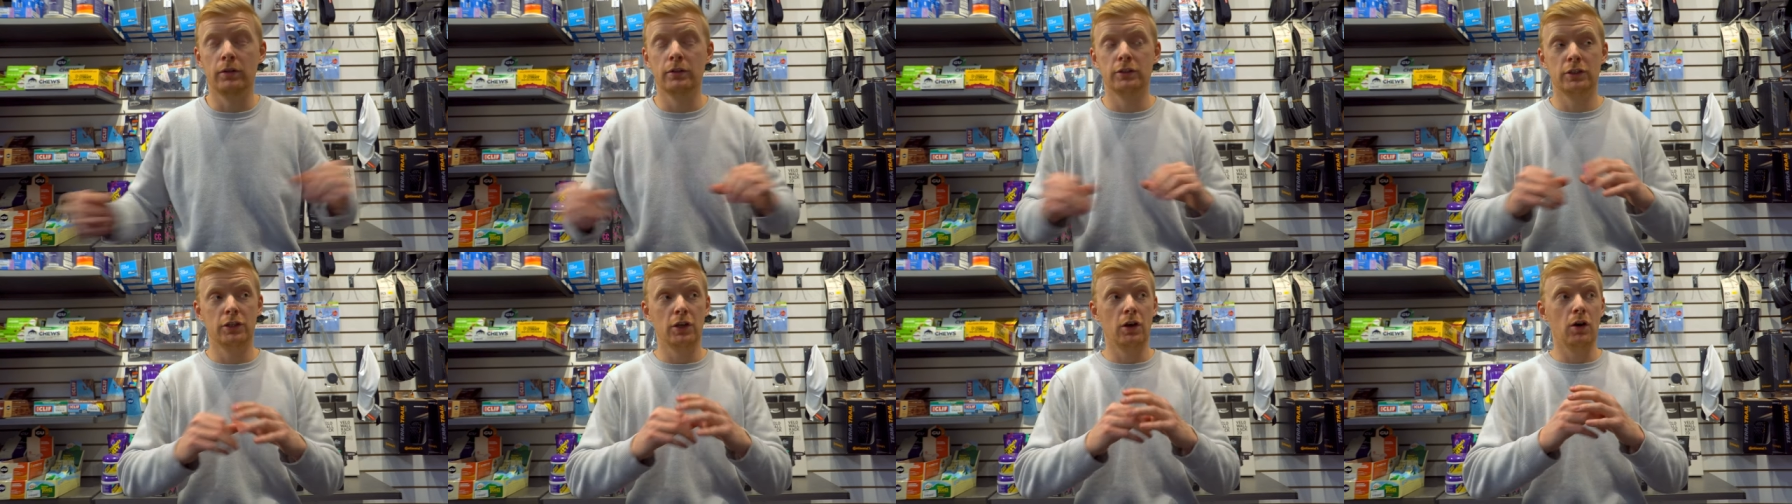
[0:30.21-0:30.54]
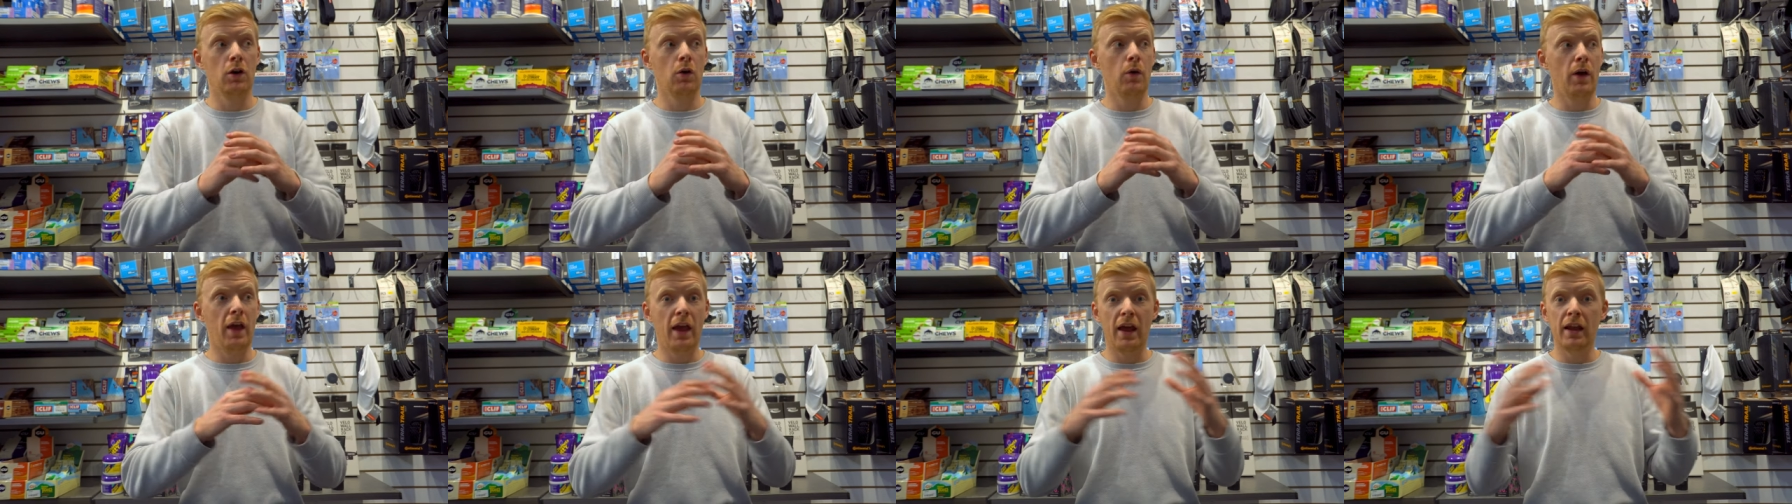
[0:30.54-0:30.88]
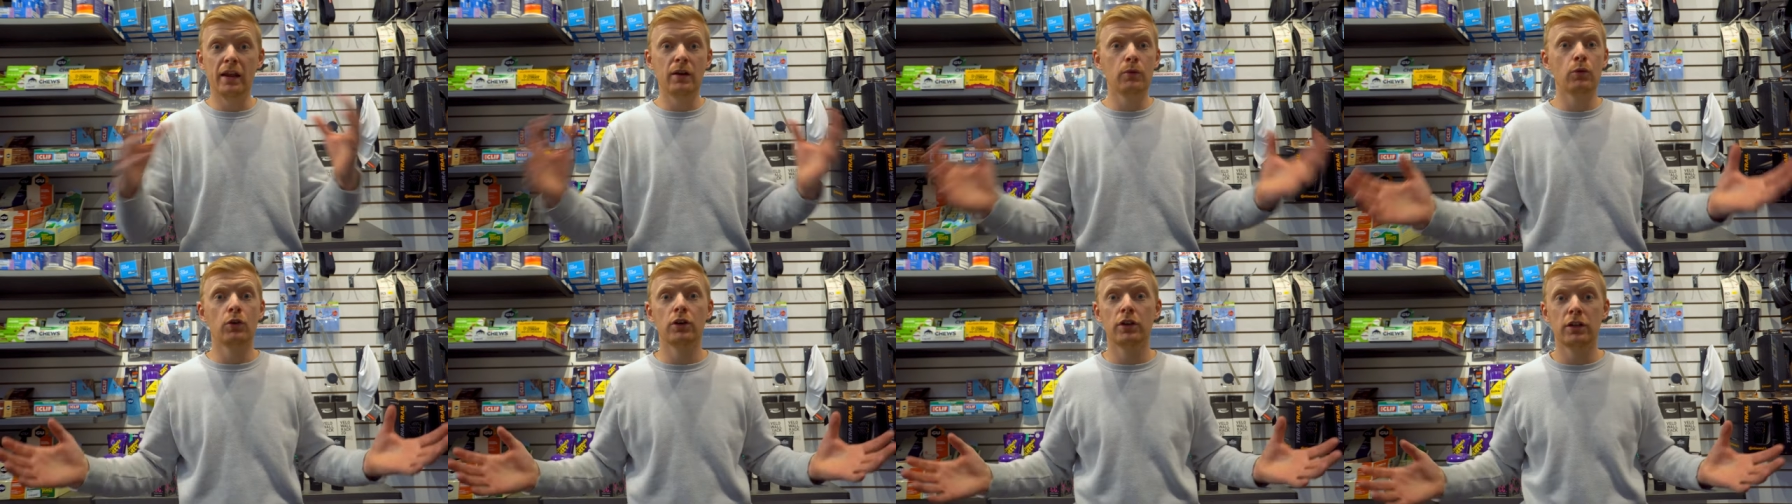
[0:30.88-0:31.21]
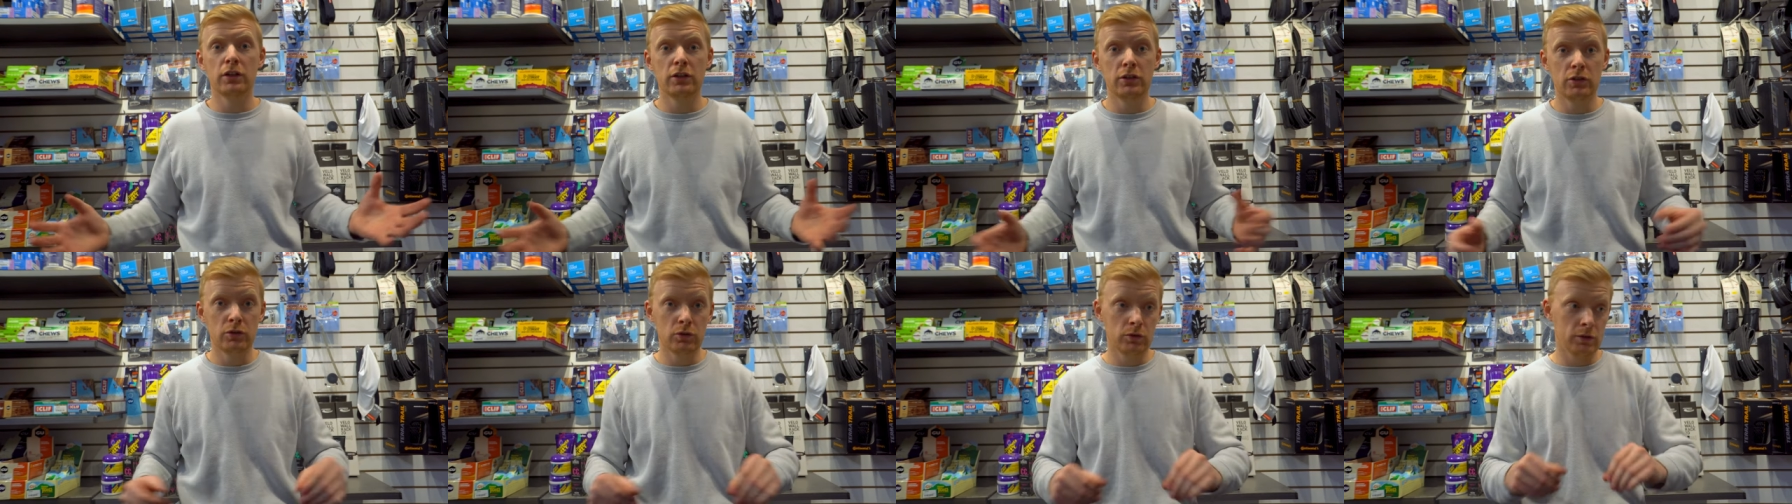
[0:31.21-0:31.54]
So anyone
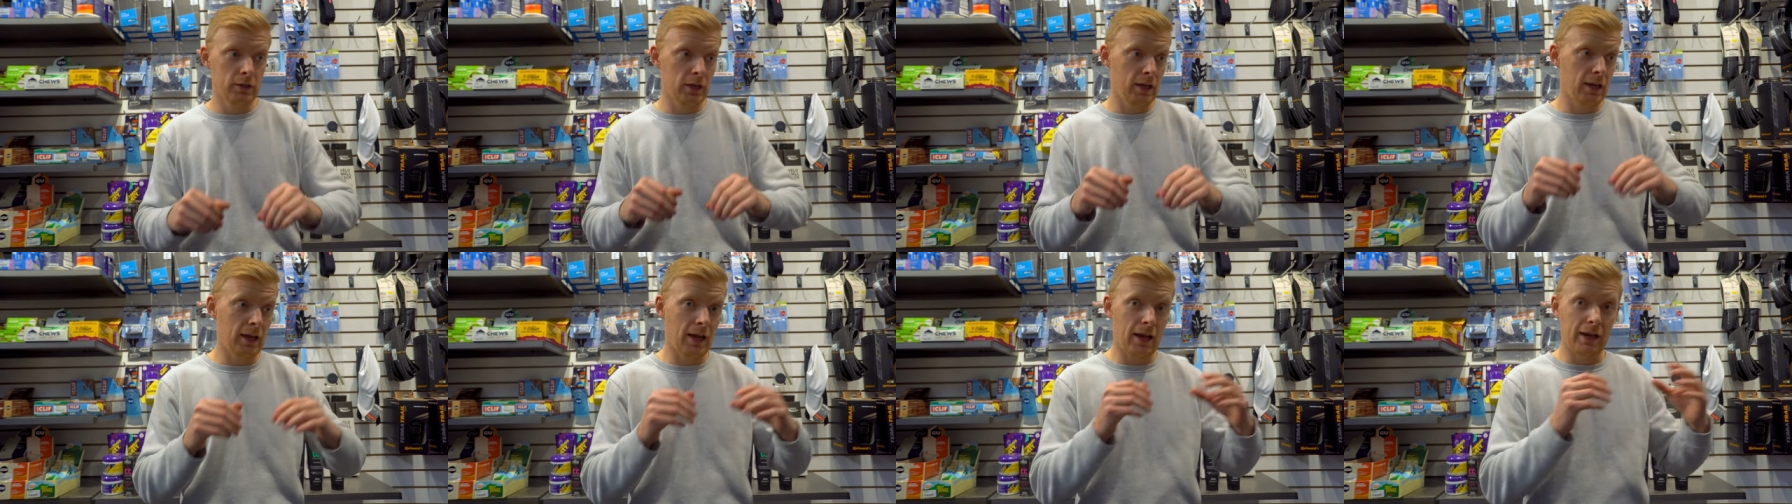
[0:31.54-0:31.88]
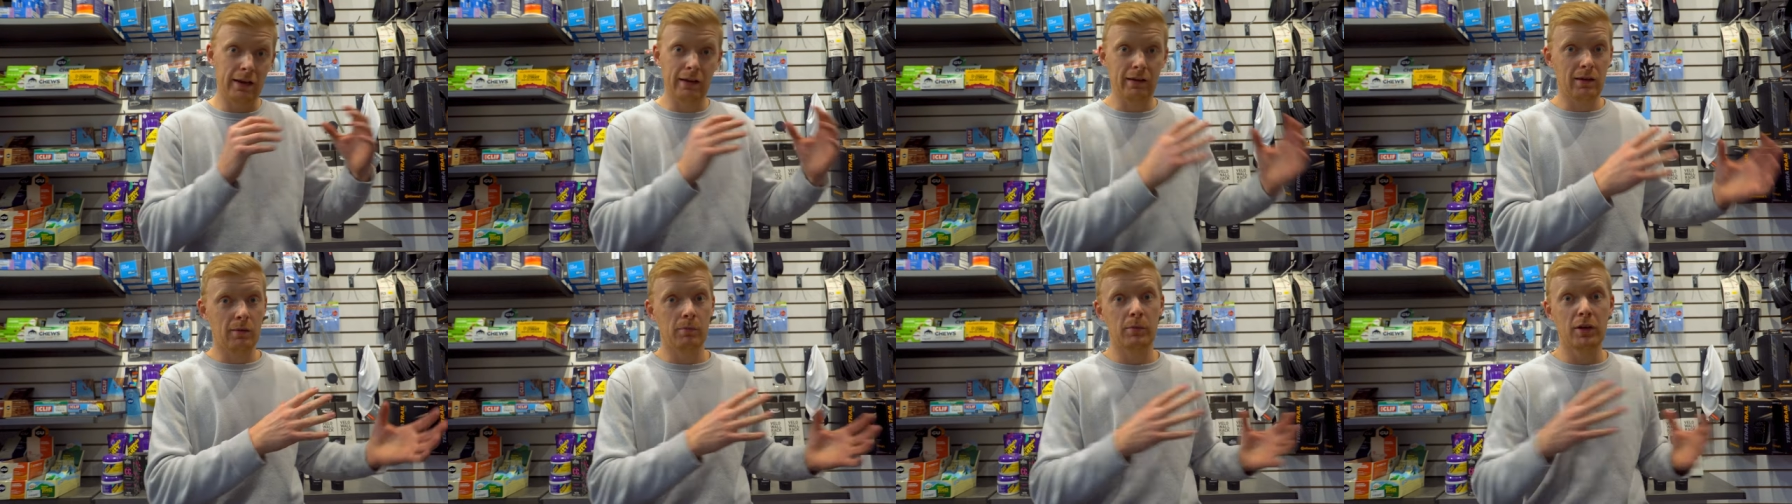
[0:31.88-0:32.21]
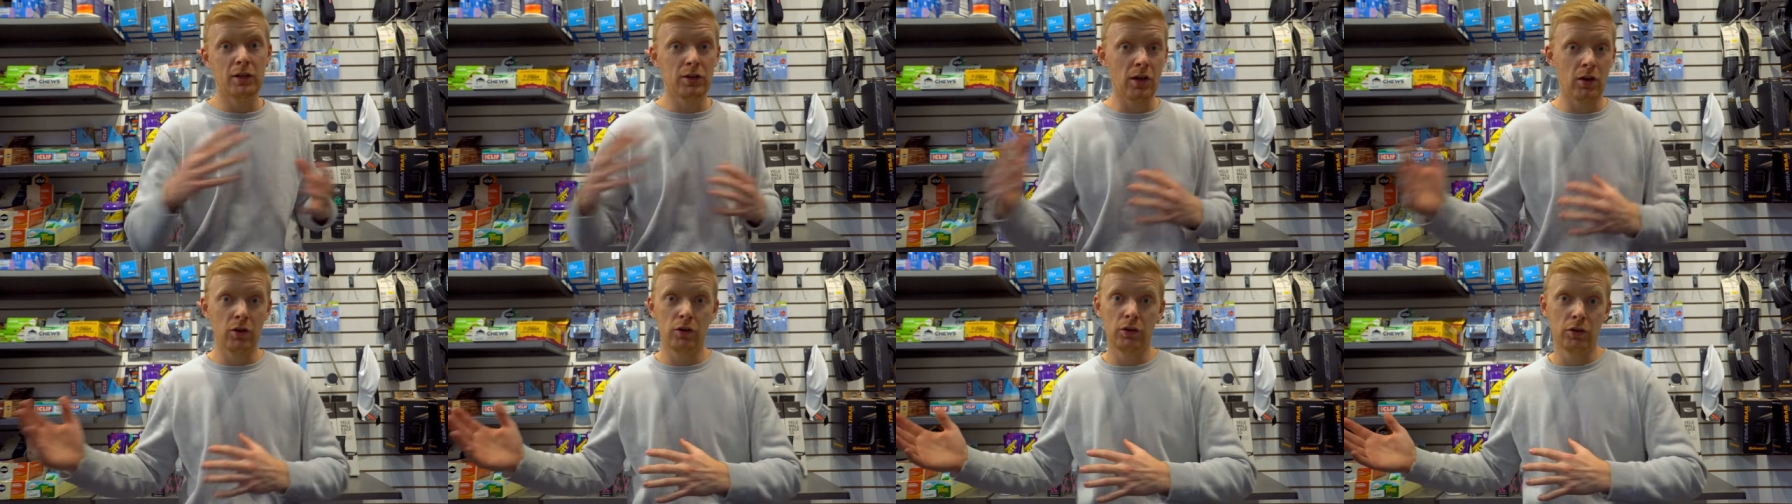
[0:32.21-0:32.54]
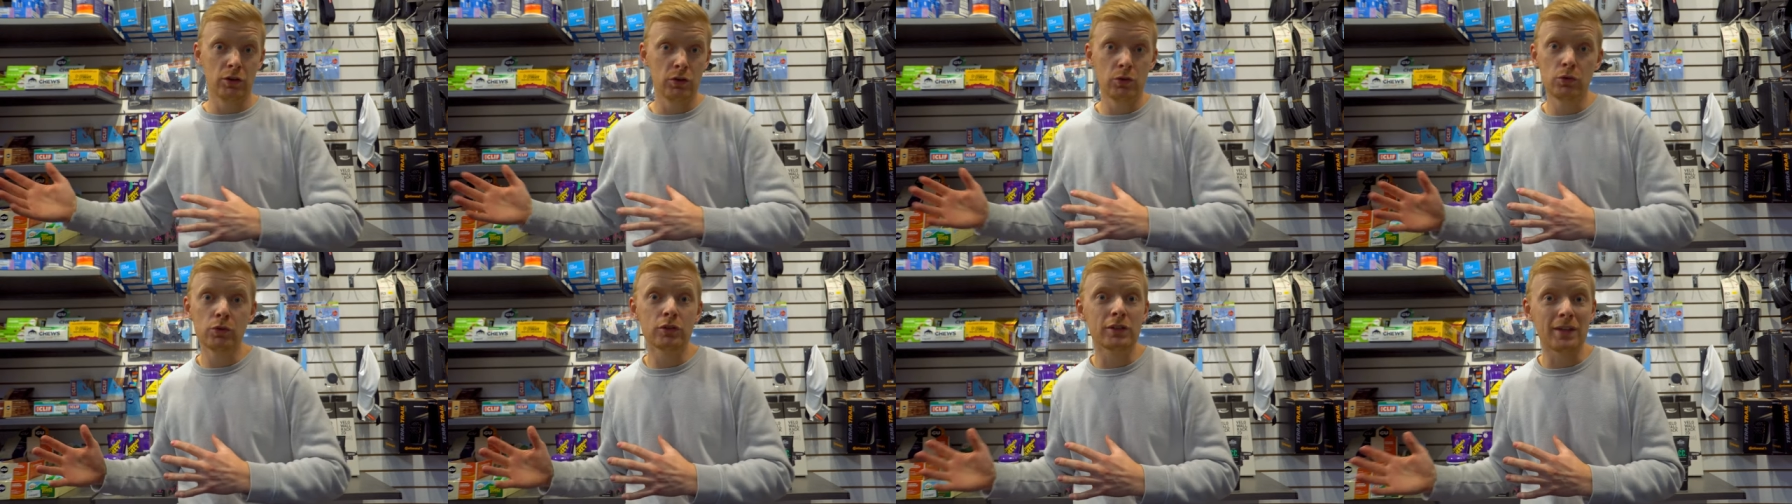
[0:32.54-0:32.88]
can use it and it can be
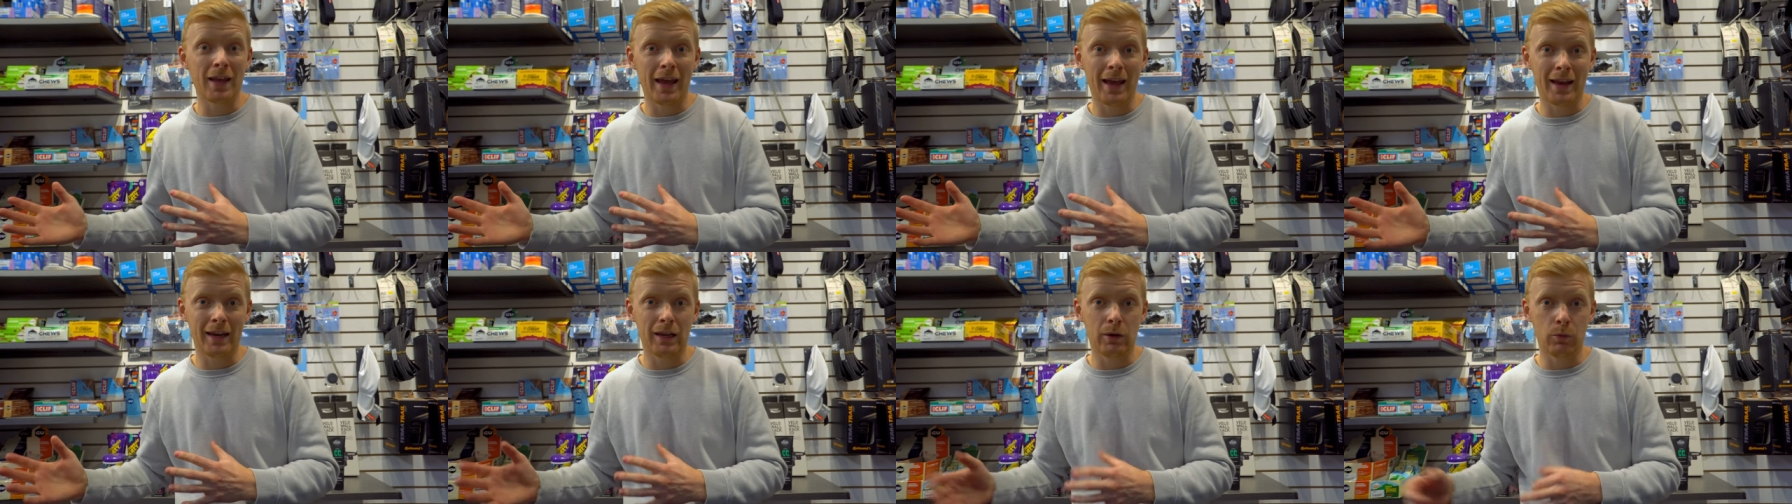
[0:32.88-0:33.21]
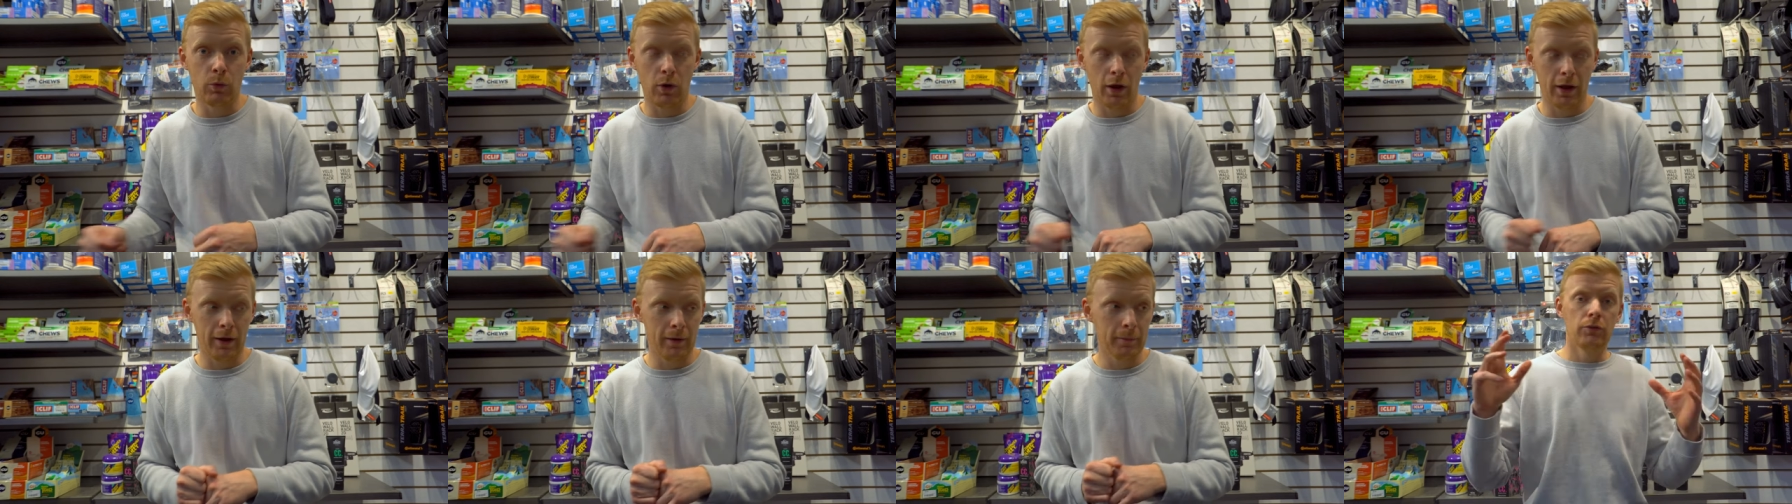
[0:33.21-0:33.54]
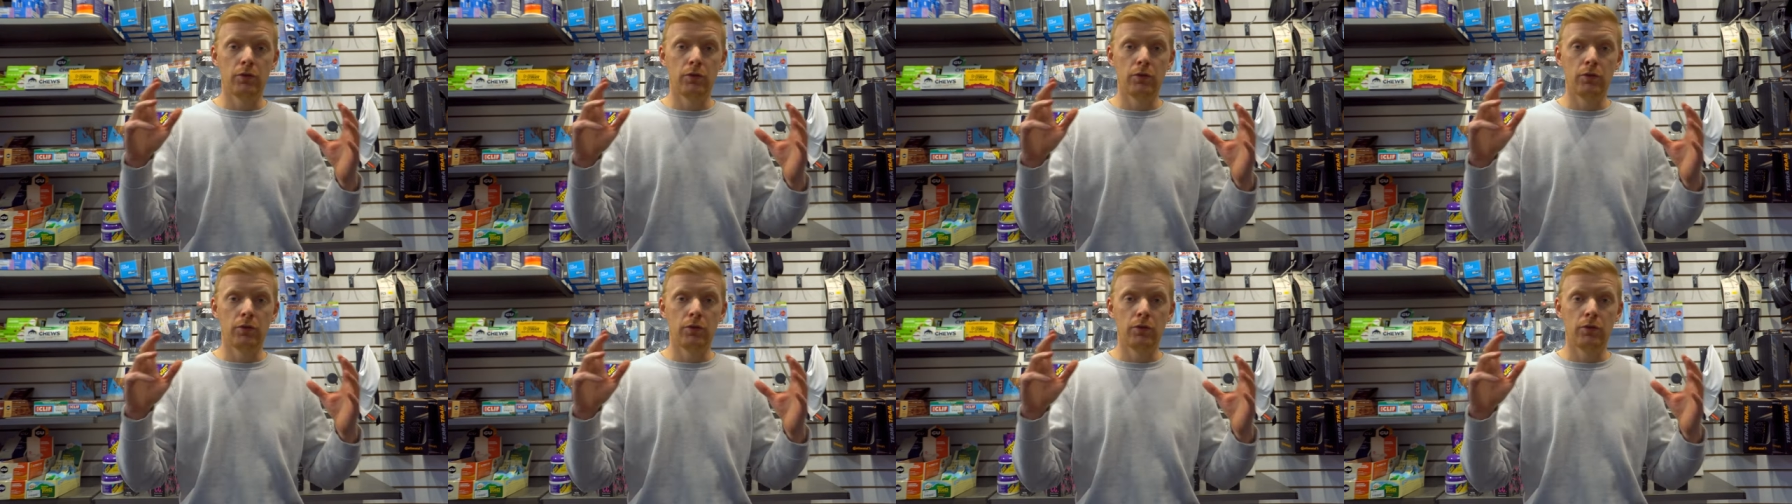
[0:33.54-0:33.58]
used anywhere.